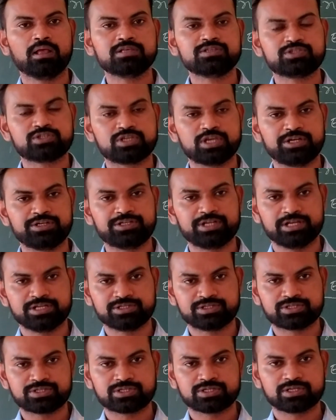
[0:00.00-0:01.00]

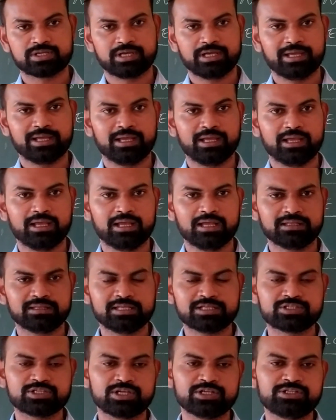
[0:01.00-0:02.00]
sentence.
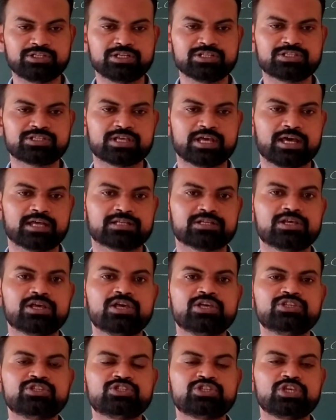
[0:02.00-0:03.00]
The sentence
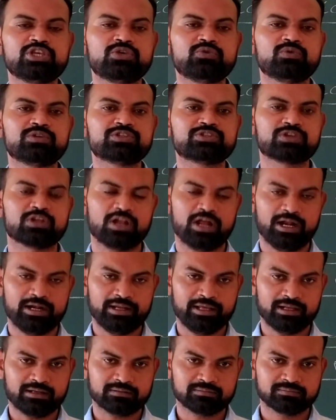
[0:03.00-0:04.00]
are sequential
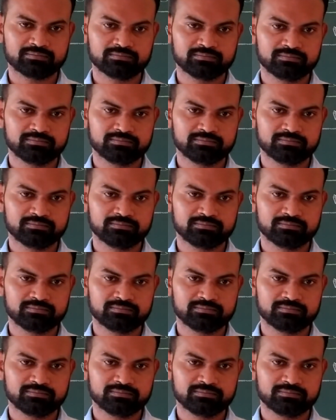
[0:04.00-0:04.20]
order,